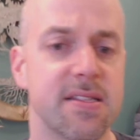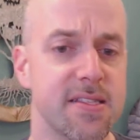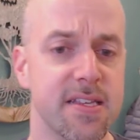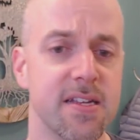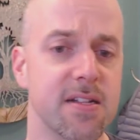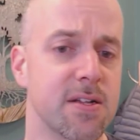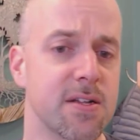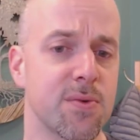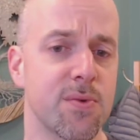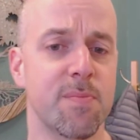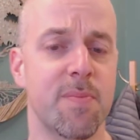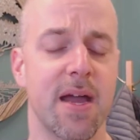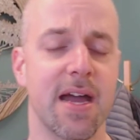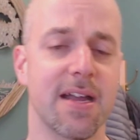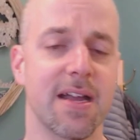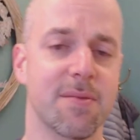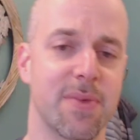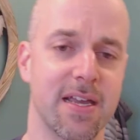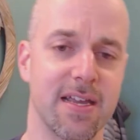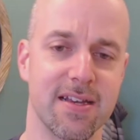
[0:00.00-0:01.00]
Dealing with
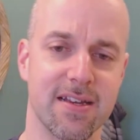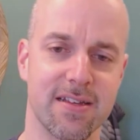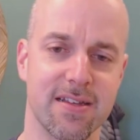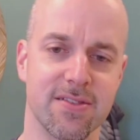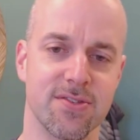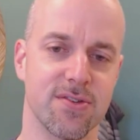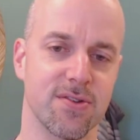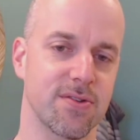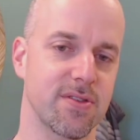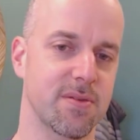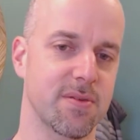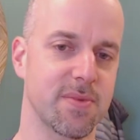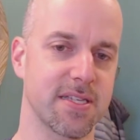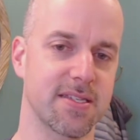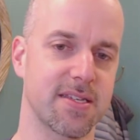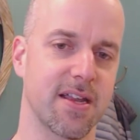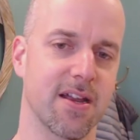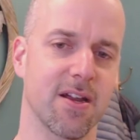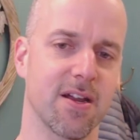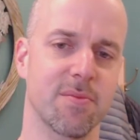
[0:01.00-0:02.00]
back pain can certainly be
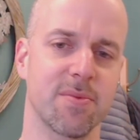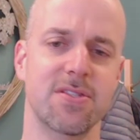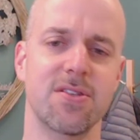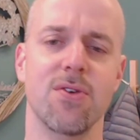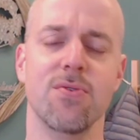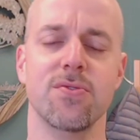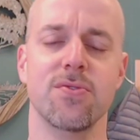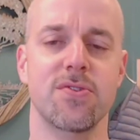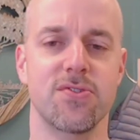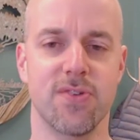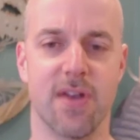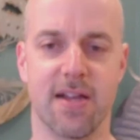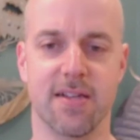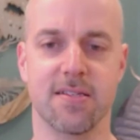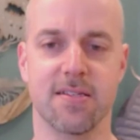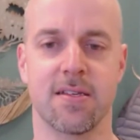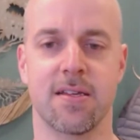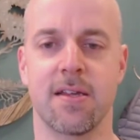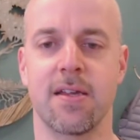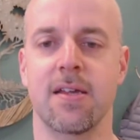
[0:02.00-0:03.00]
scary, but don't
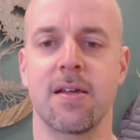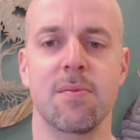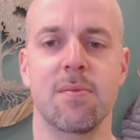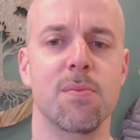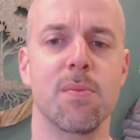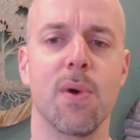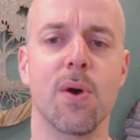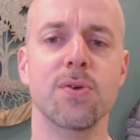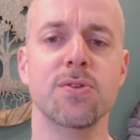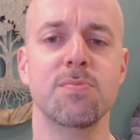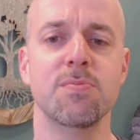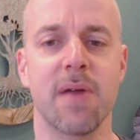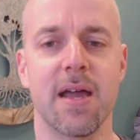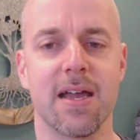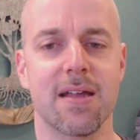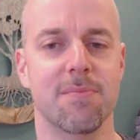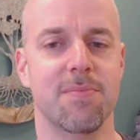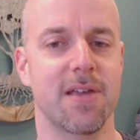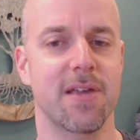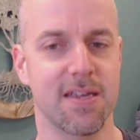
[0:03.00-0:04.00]
stress. Most
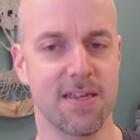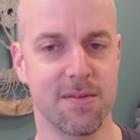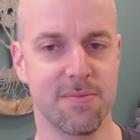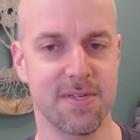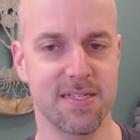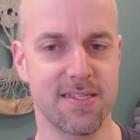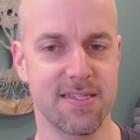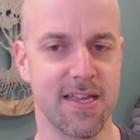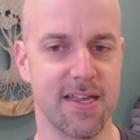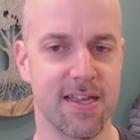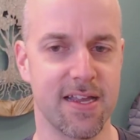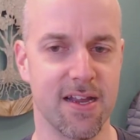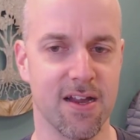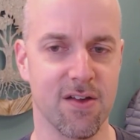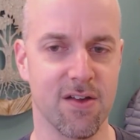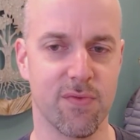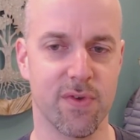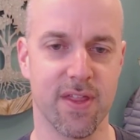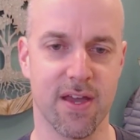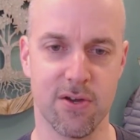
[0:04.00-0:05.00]
back pain can be taken
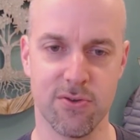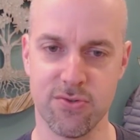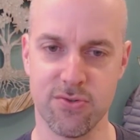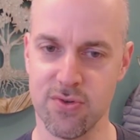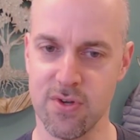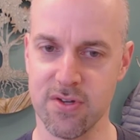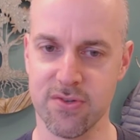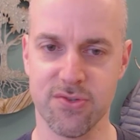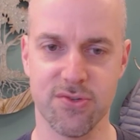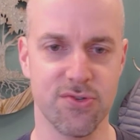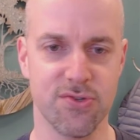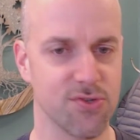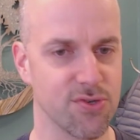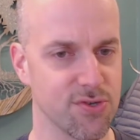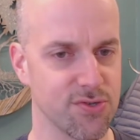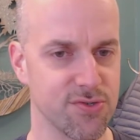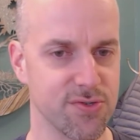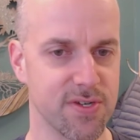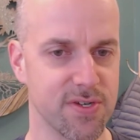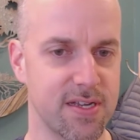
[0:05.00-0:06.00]
care of without drugs or
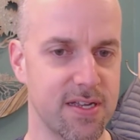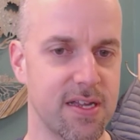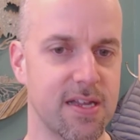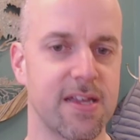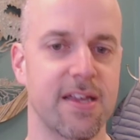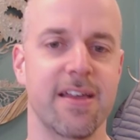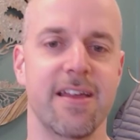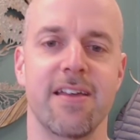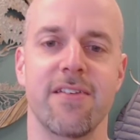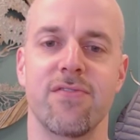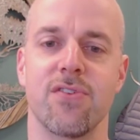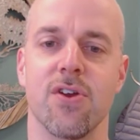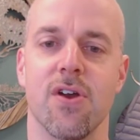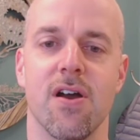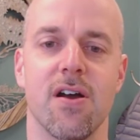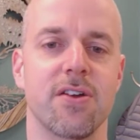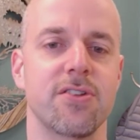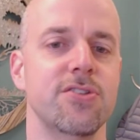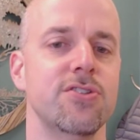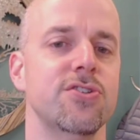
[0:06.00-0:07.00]
surgery. If
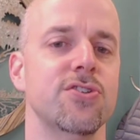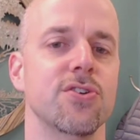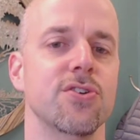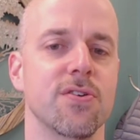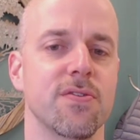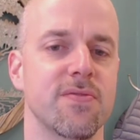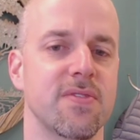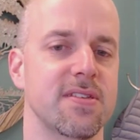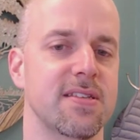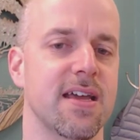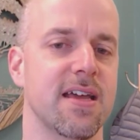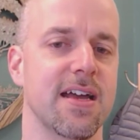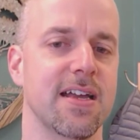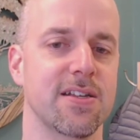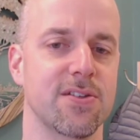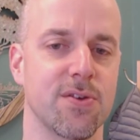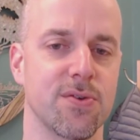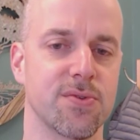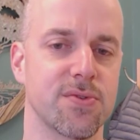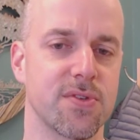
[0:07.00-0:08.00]
you're unsure of the
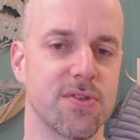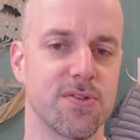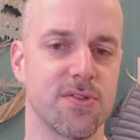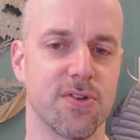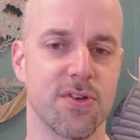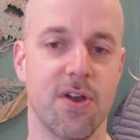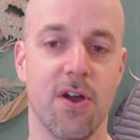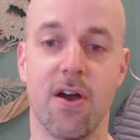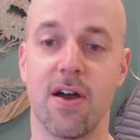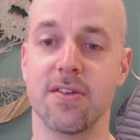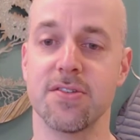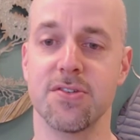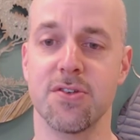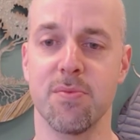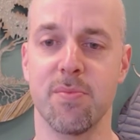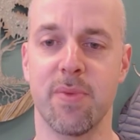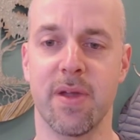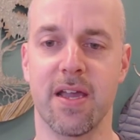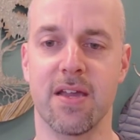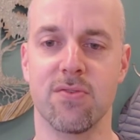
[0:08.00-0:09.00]
diagnosis or cause of
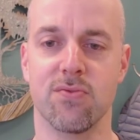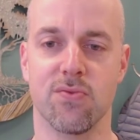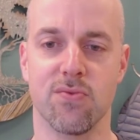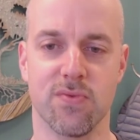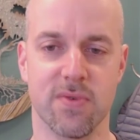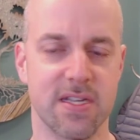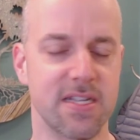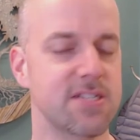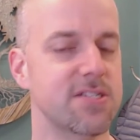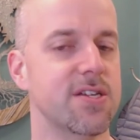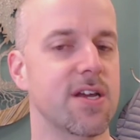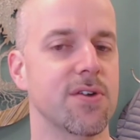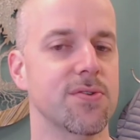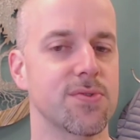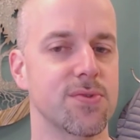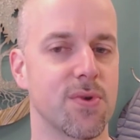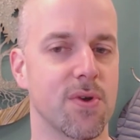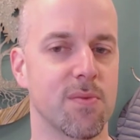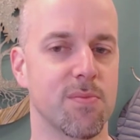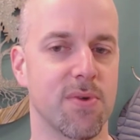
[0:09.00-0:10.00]
your pain, reach
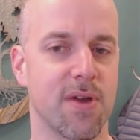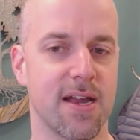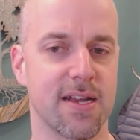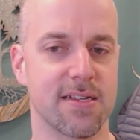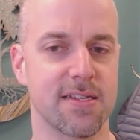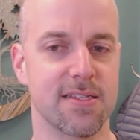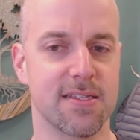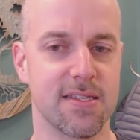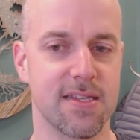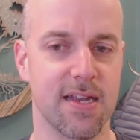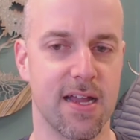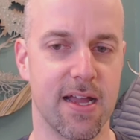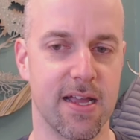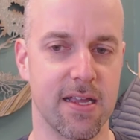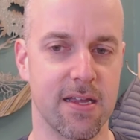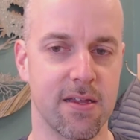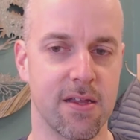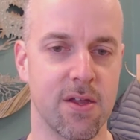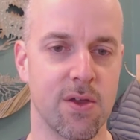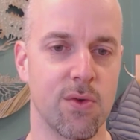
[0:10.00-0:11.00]
out to our practice
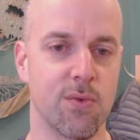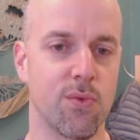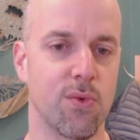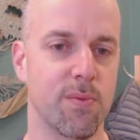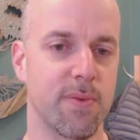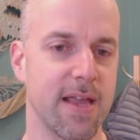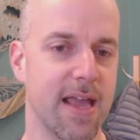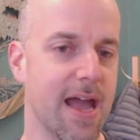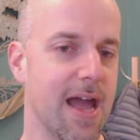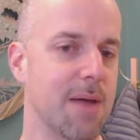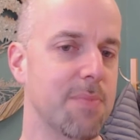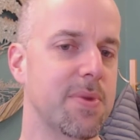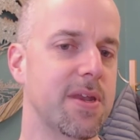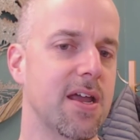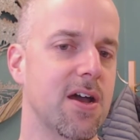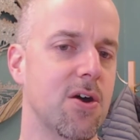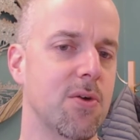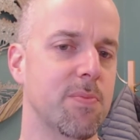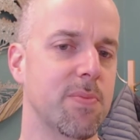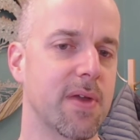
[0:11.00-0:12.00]
today. We'll be happy
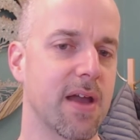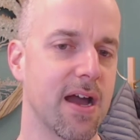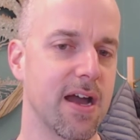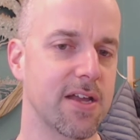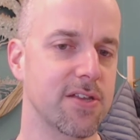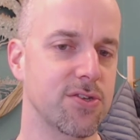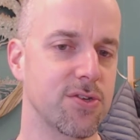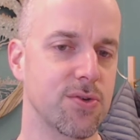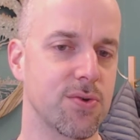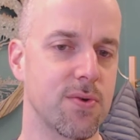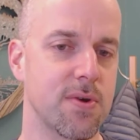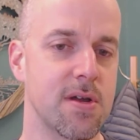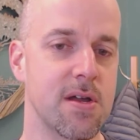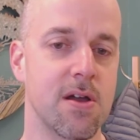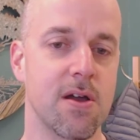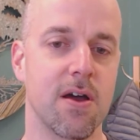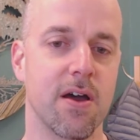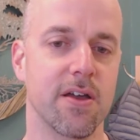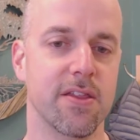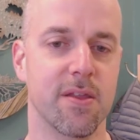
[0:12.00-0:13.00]
to help guide you
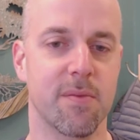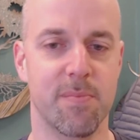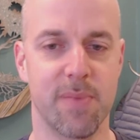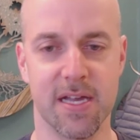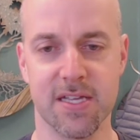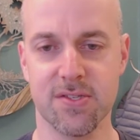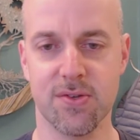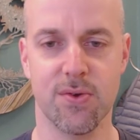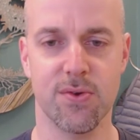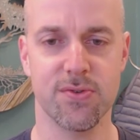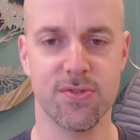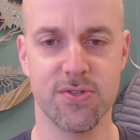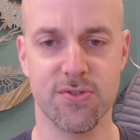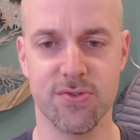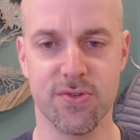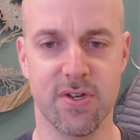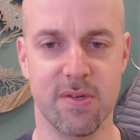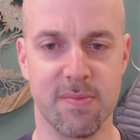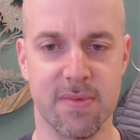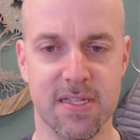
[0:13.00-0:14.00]
on the best course of
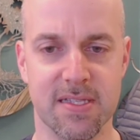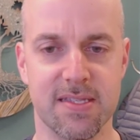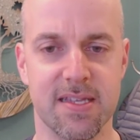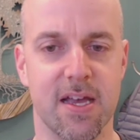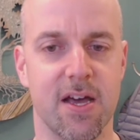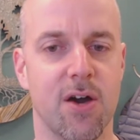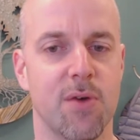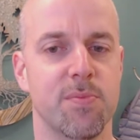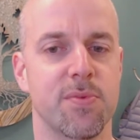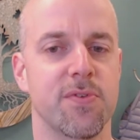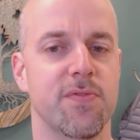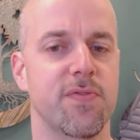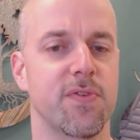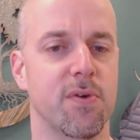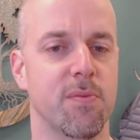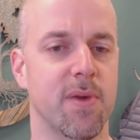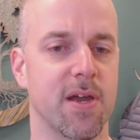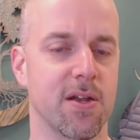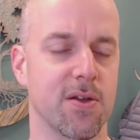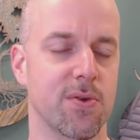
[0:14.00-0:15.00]
treatment to help you
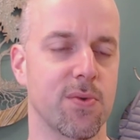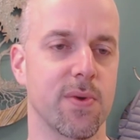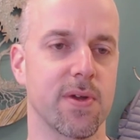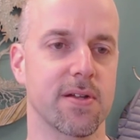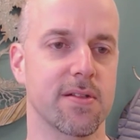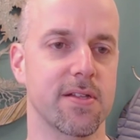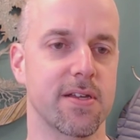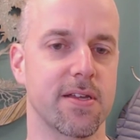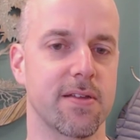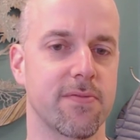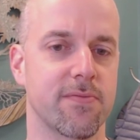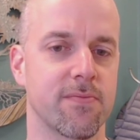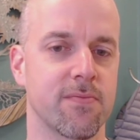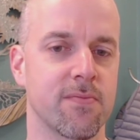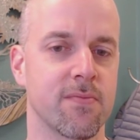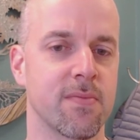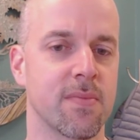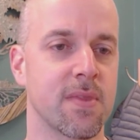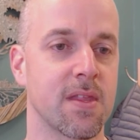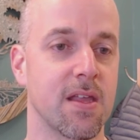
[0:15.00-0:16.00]
feel better quickly.
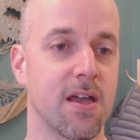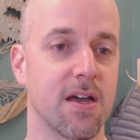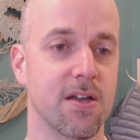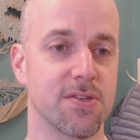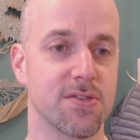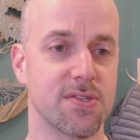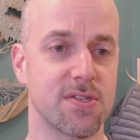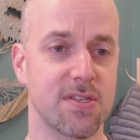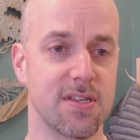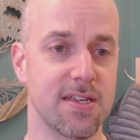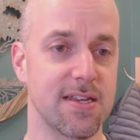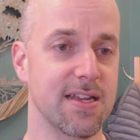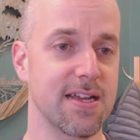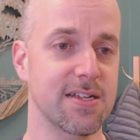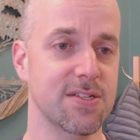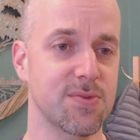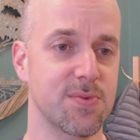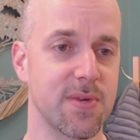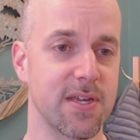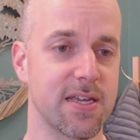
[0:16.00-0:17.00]
I'll see you
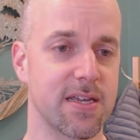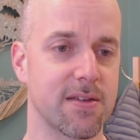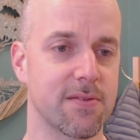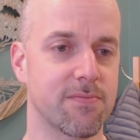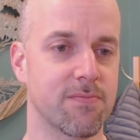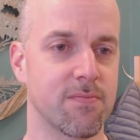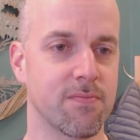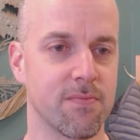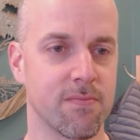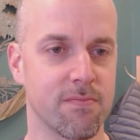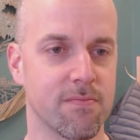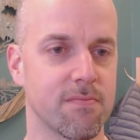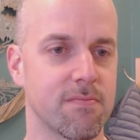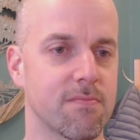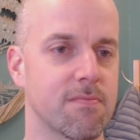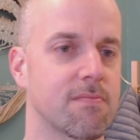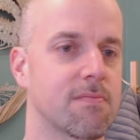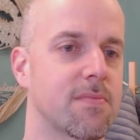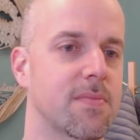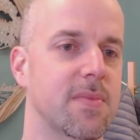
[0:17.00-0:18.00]
next week.
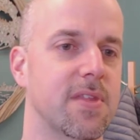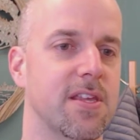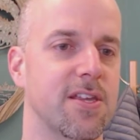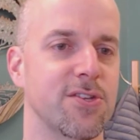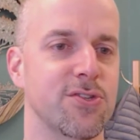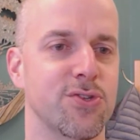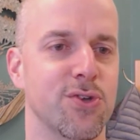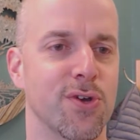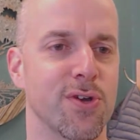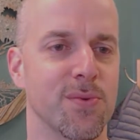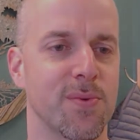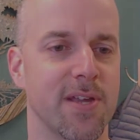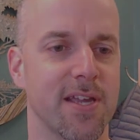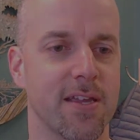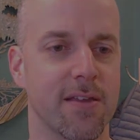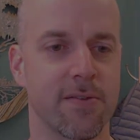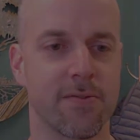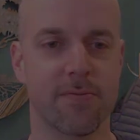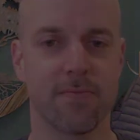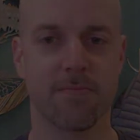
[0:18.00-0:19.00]
Enjoy your
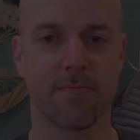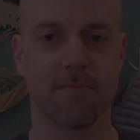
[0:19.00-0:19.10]
week.